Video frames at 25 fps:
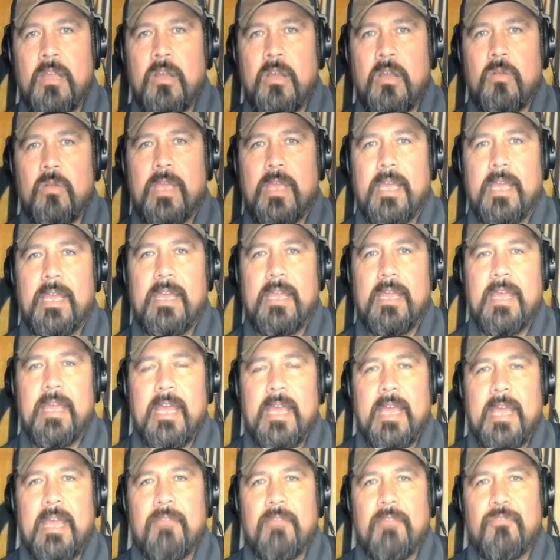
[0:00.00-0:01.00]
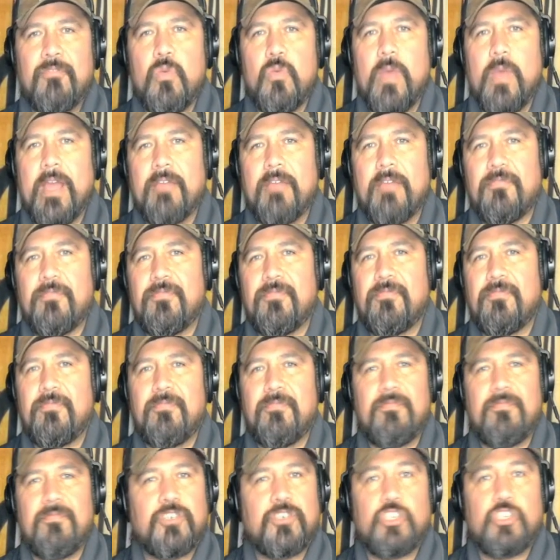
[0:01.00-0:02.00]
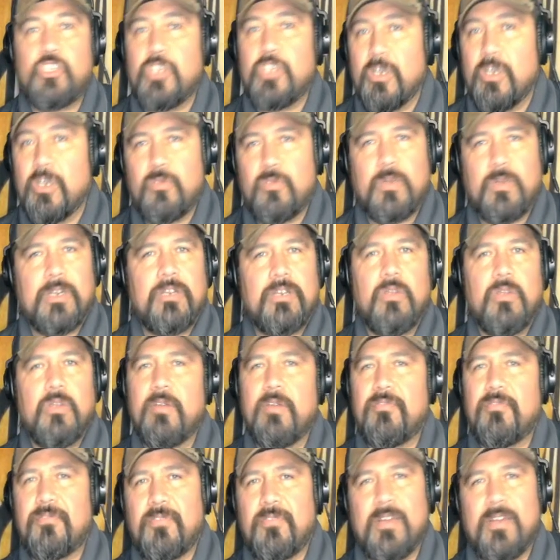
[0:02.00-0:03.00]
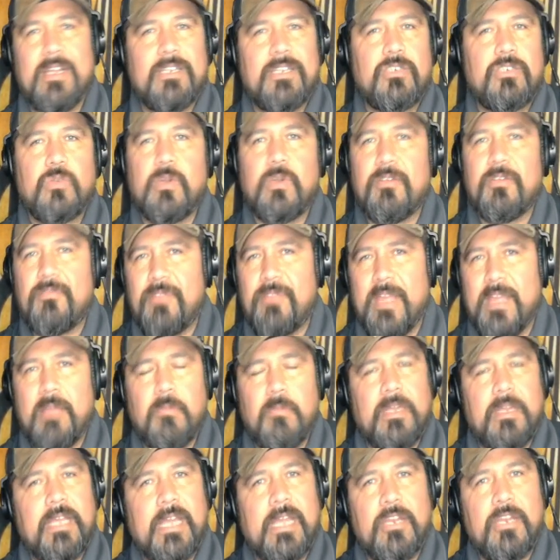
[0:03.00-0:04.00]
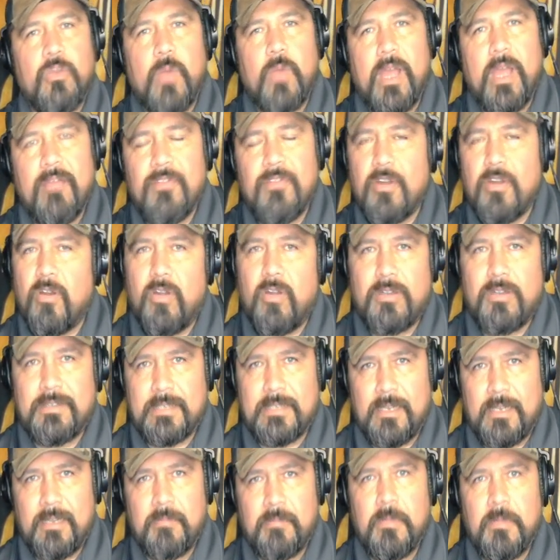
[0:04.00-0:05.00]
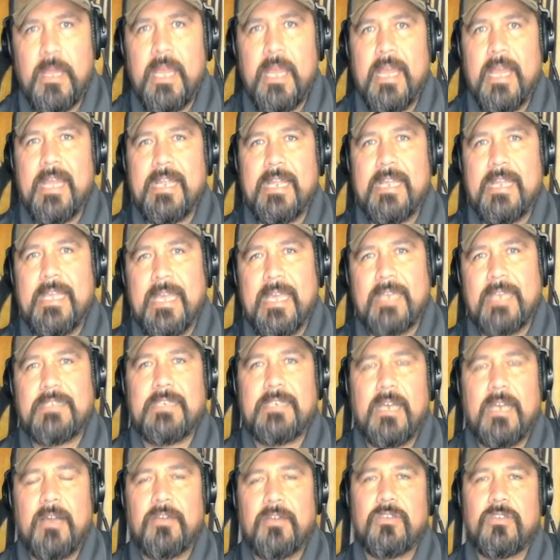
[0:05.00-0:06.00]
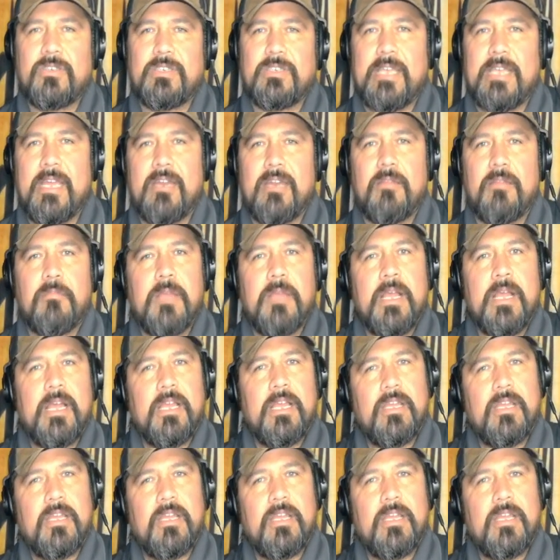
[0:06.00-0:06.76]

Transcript: Okay? If you have children, you have friends, you have family, and you're having a hard time, get to understand them.